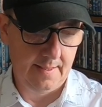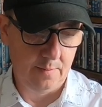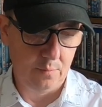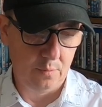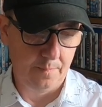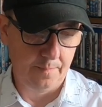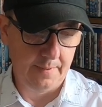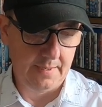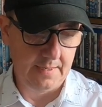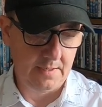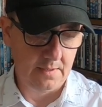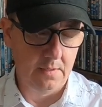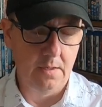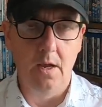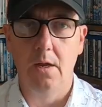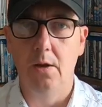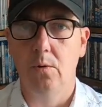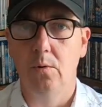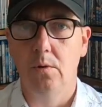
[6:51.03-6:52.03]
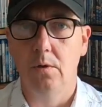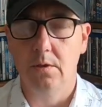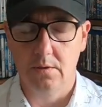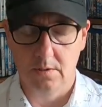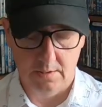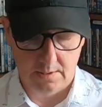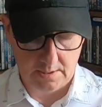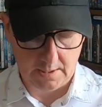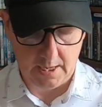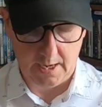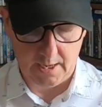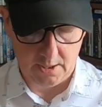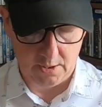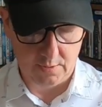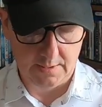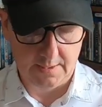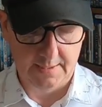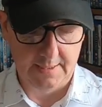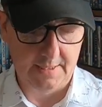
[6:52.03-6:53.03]
will be no
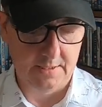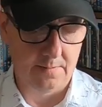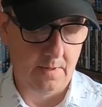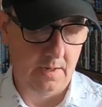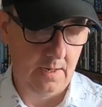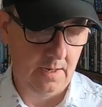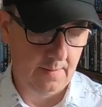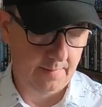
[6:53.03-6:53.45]
code in this, but I'll